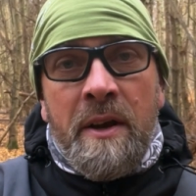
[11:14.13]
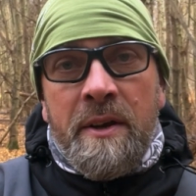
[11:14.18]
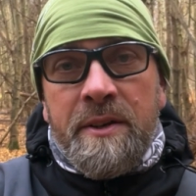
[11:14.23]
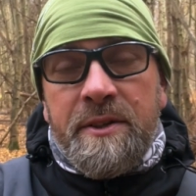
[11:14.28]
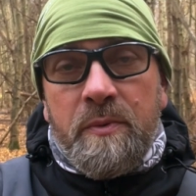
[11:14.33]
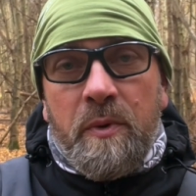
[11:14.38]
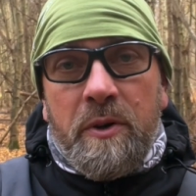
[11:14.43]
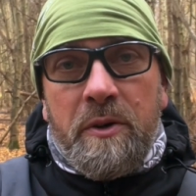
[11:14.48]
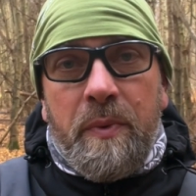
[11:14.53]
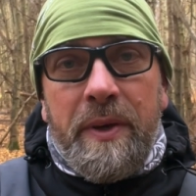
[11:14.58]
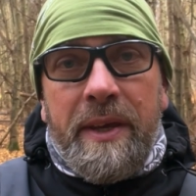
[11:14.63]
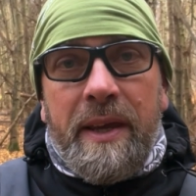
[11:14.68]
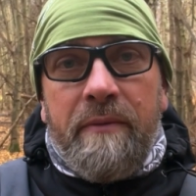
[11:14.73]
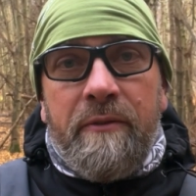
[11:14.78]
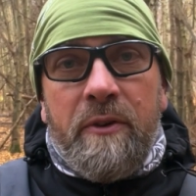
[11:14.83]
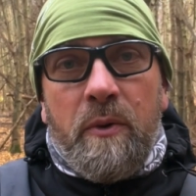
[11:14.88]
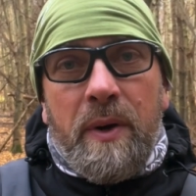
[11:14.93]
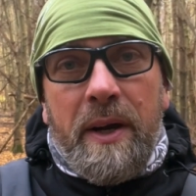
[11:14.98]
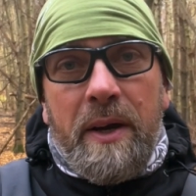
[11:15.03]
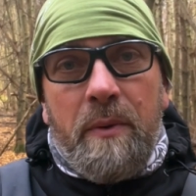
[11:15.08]
So what are we
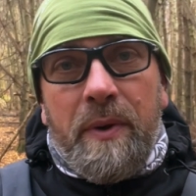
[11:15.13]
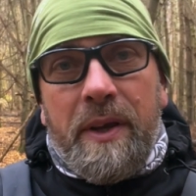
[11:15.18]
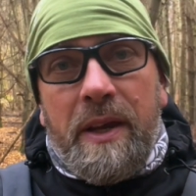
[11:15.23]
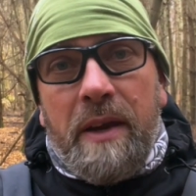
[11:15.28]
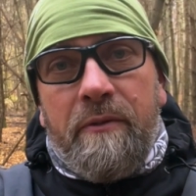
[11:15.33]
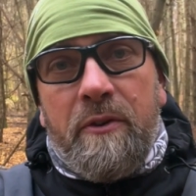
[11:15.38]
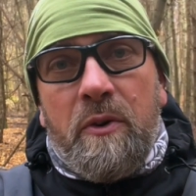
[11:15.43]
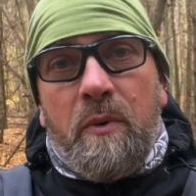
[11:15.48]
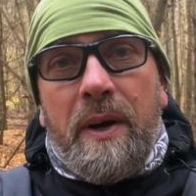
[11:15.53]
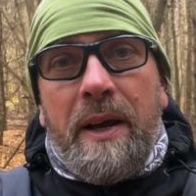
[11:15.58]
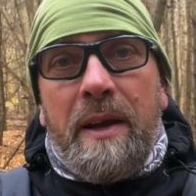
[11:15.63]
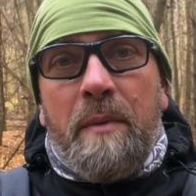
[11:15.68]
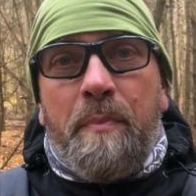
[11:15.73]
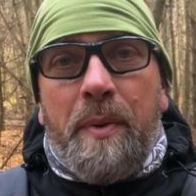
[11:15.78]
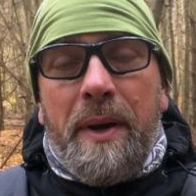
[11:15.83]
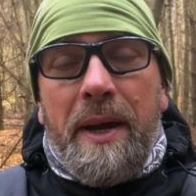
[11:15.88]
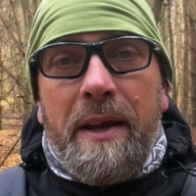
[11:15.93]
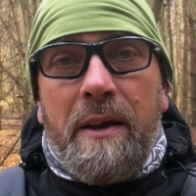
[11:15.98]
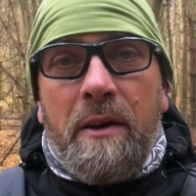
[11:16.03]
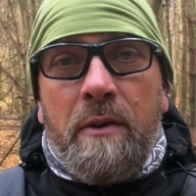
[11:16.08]
giving away? We're giving away a
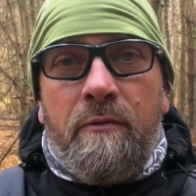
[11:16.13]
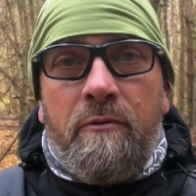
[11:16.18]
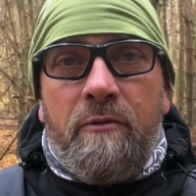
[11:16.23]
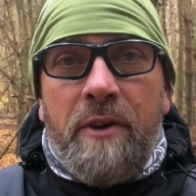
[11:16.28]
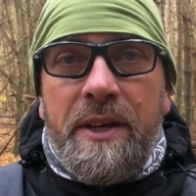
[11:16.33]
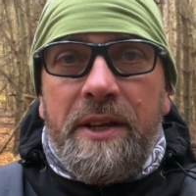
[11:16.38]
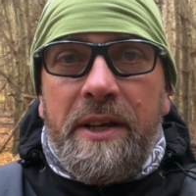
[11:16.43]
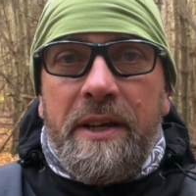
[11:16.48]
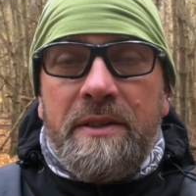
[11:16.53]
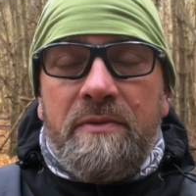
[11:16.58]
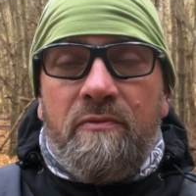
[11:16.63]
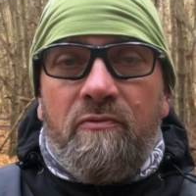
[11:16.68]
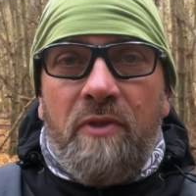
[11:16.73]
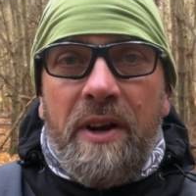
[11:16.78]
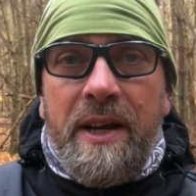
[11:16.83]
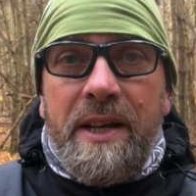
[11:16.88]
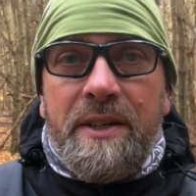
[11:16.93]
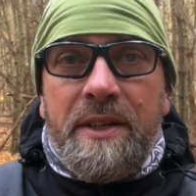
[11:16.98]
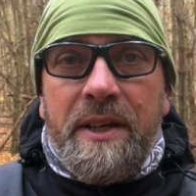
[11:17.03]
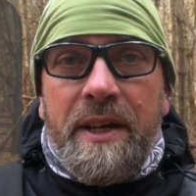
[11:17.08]
bag of Renjer's
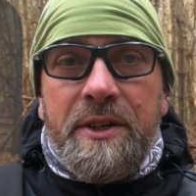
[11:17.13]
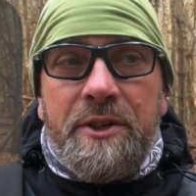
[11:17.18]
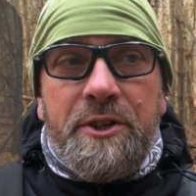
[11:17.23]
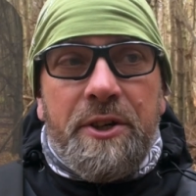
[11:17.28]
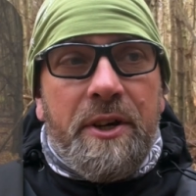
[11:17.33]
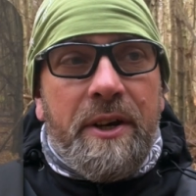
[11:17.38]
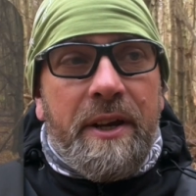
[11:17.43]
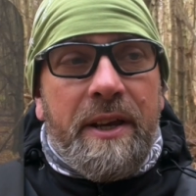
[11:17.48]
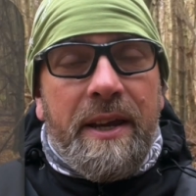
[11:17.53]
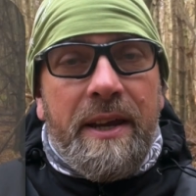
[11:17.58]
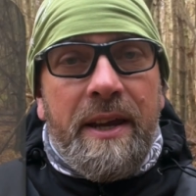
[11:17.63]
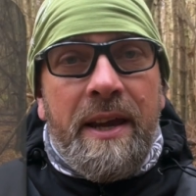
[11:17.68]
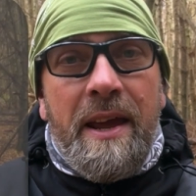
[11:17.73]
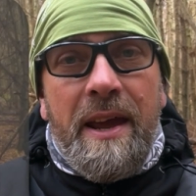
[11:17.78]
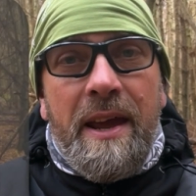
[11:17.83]
reindeer jerky.